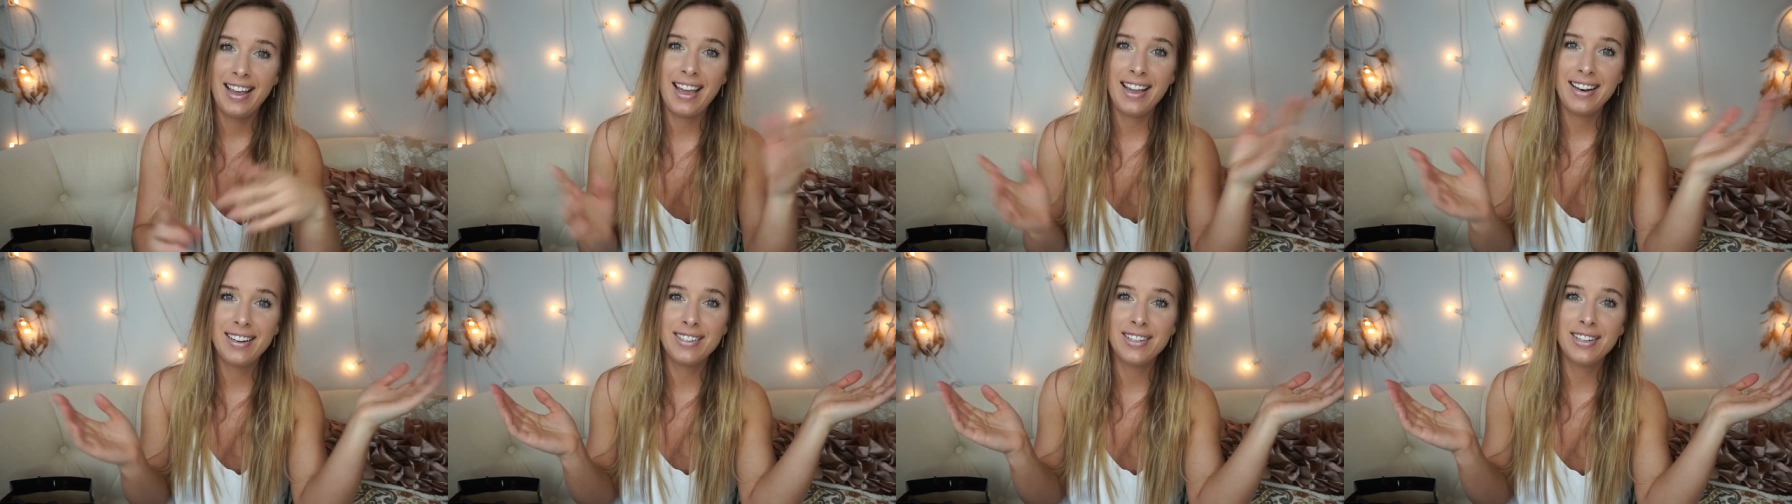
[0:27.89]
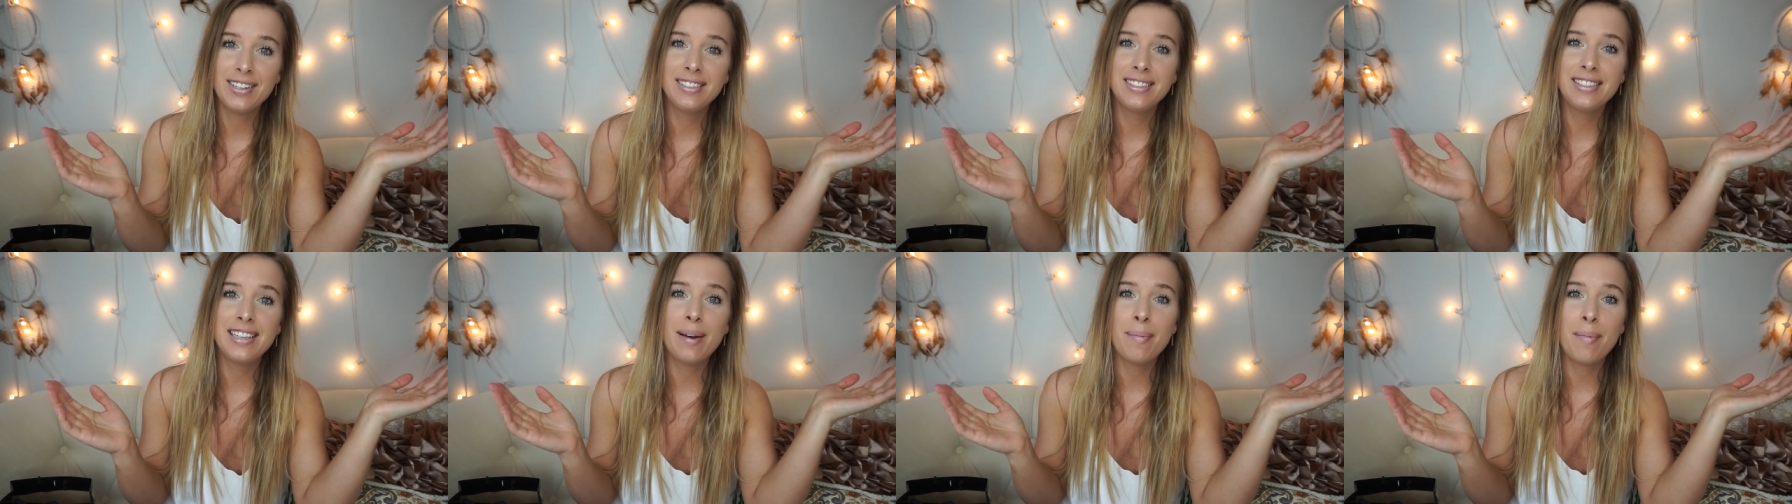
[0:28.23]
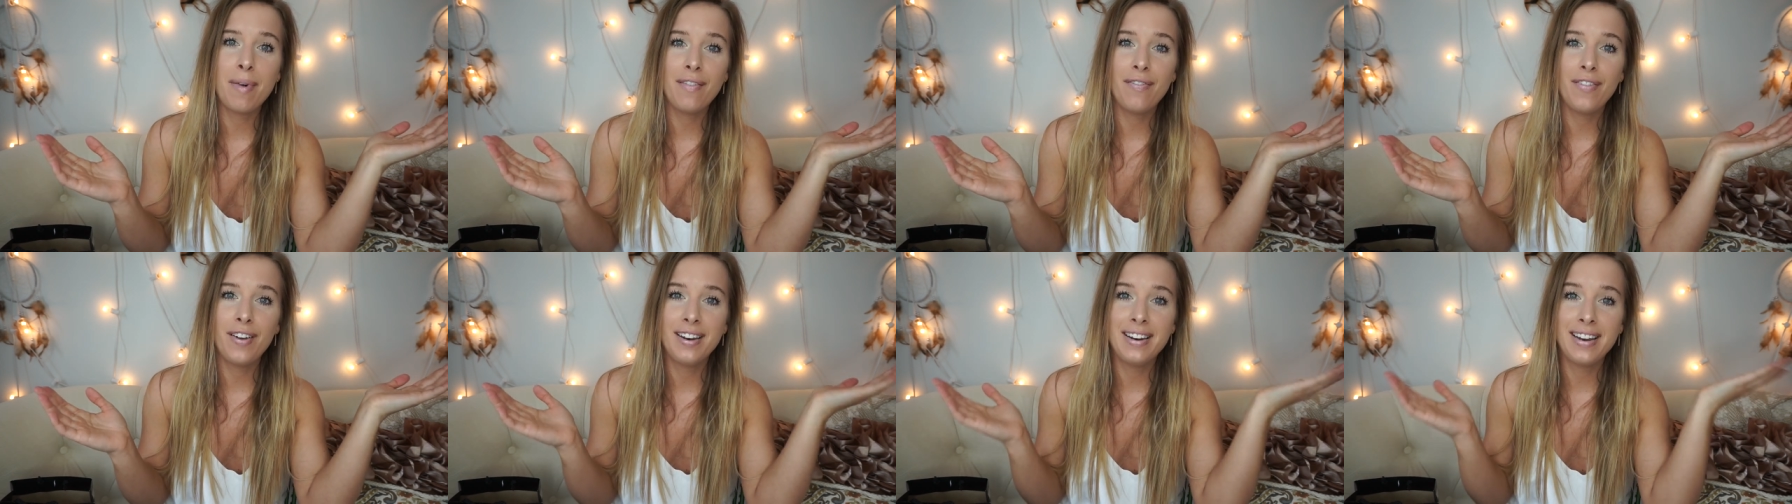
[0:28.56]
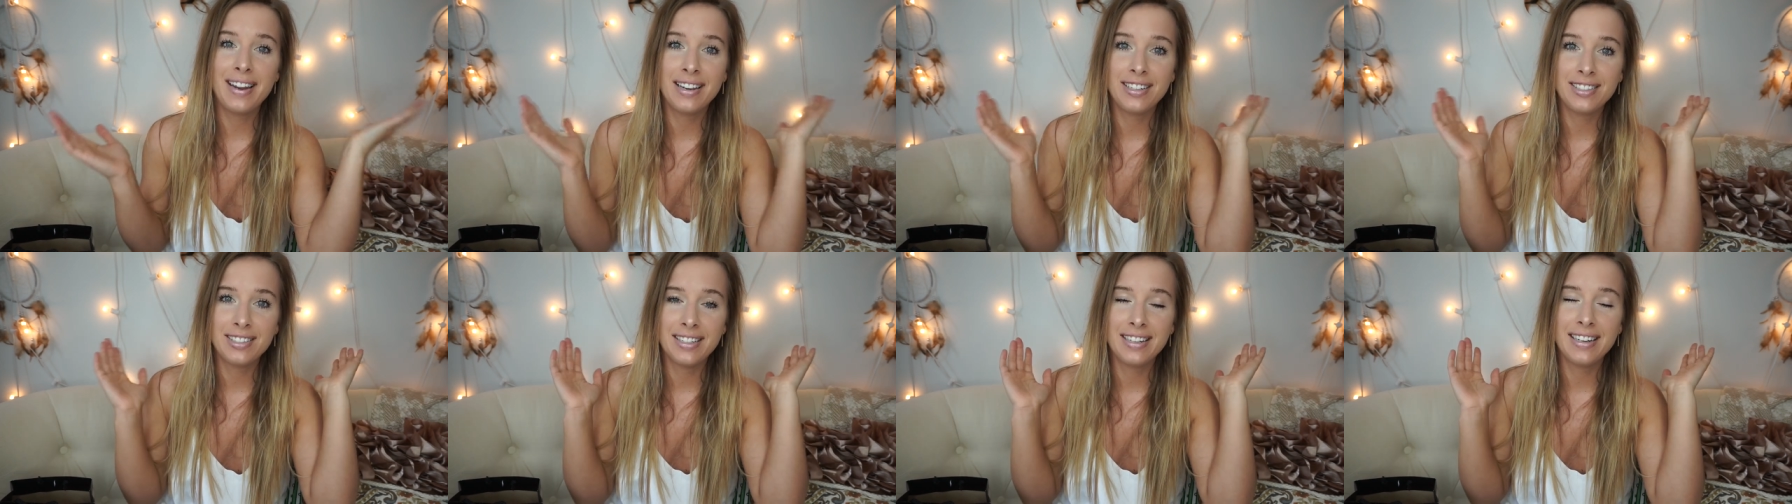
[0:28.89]
And turns out my
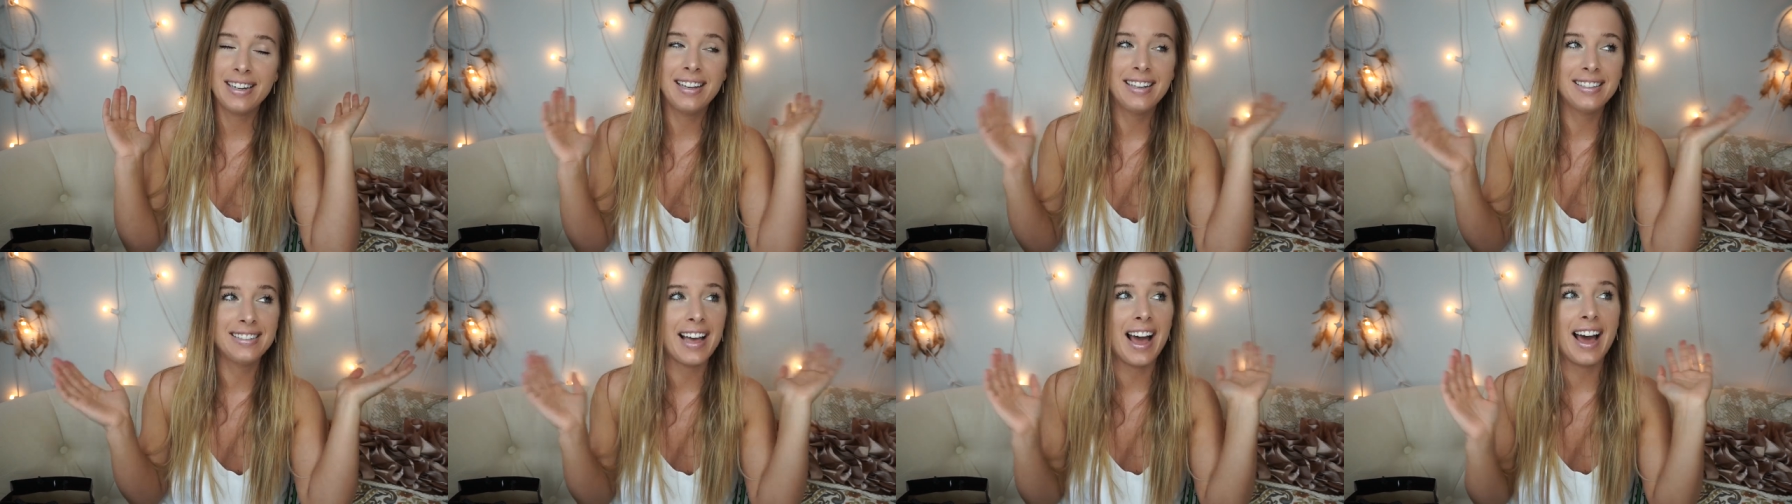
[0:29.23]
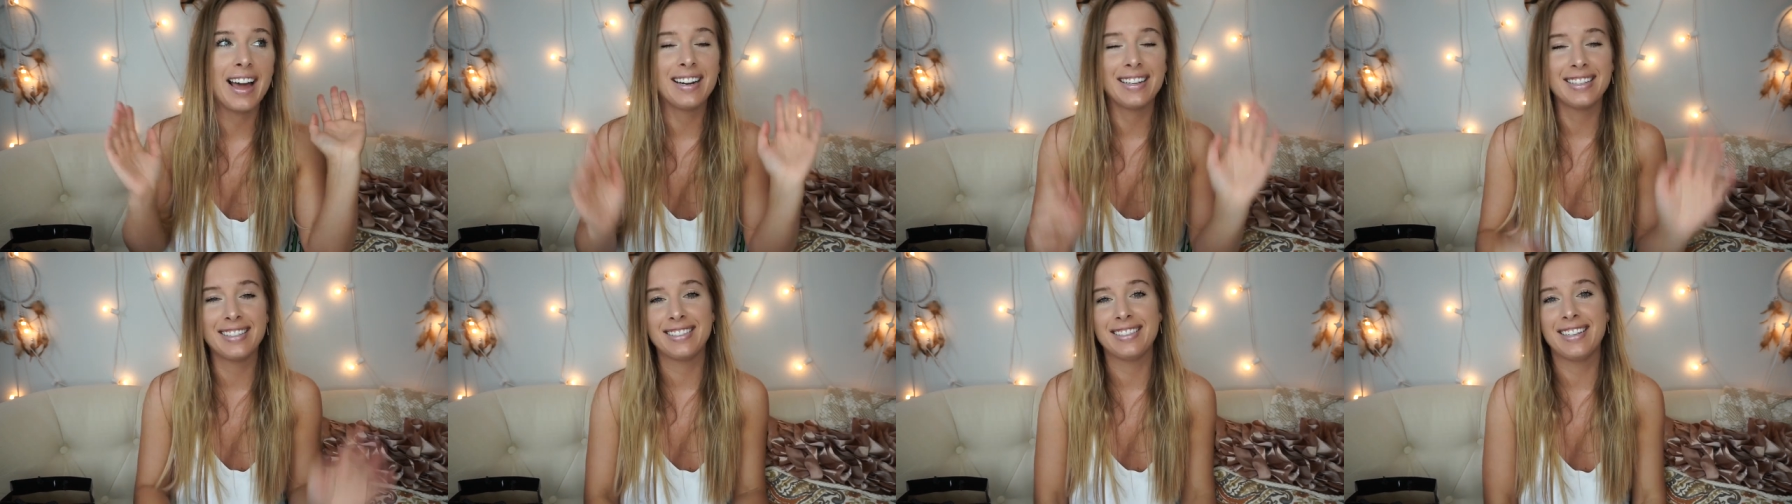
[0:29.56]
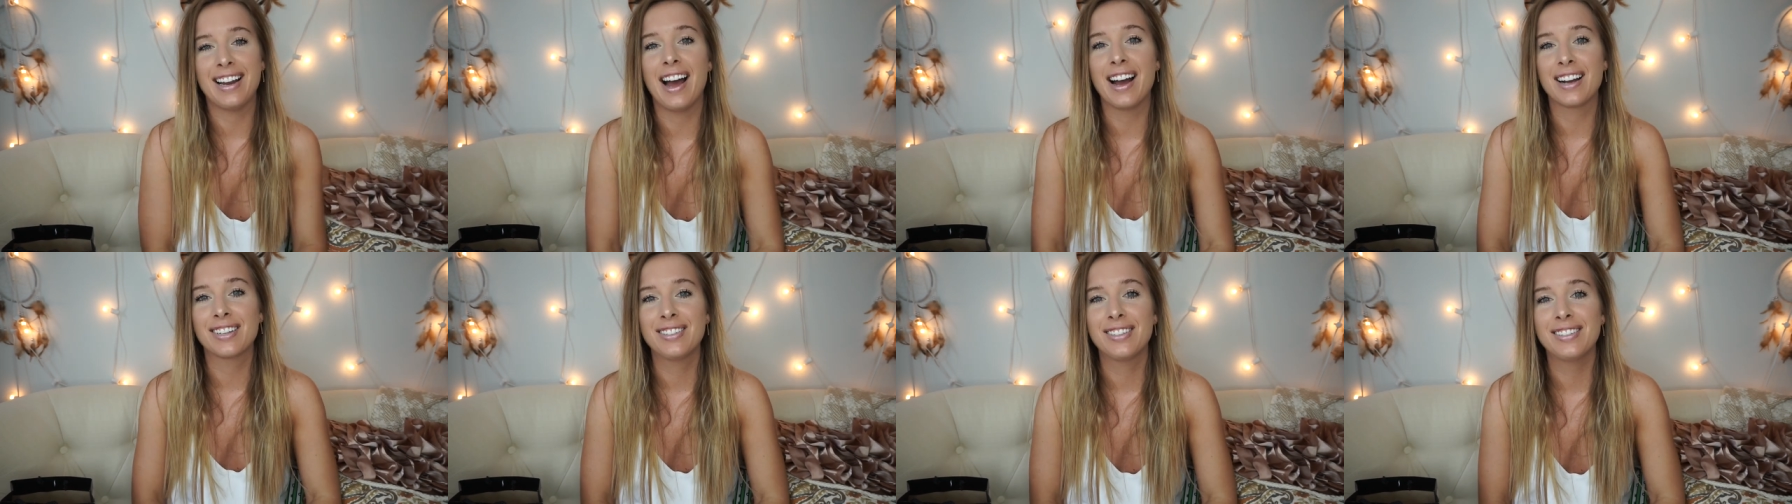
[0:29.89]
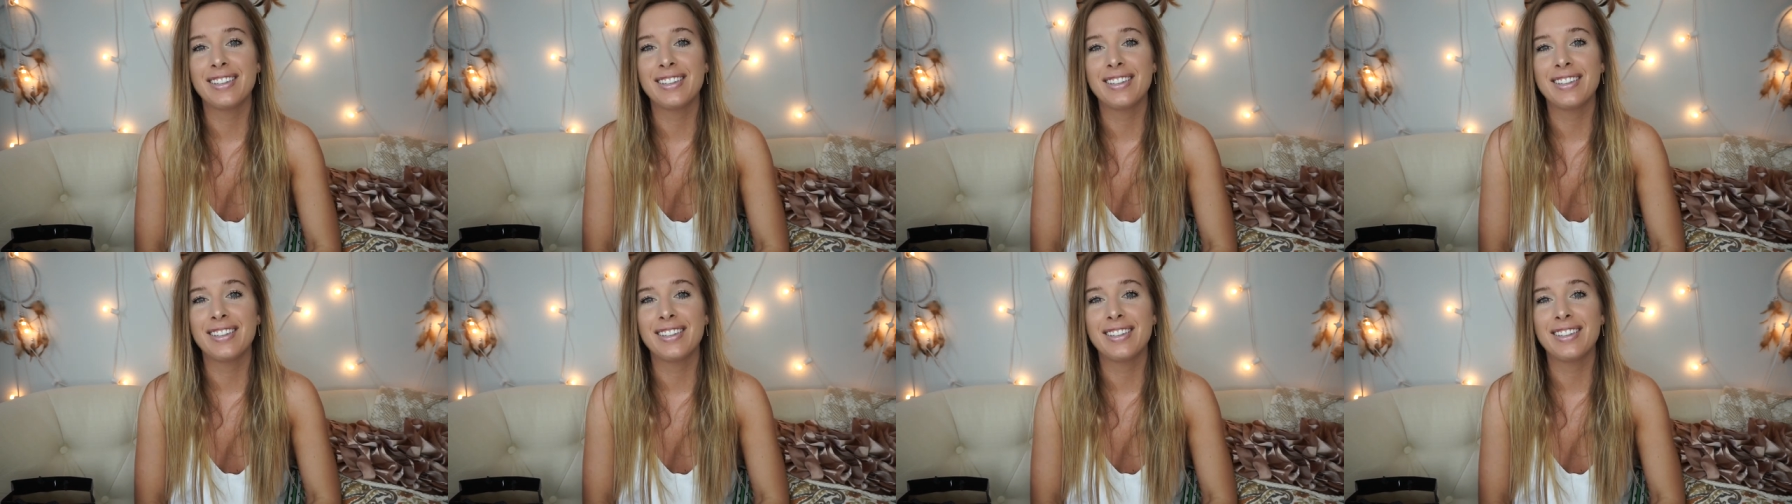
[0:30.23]
foundation is out of stock.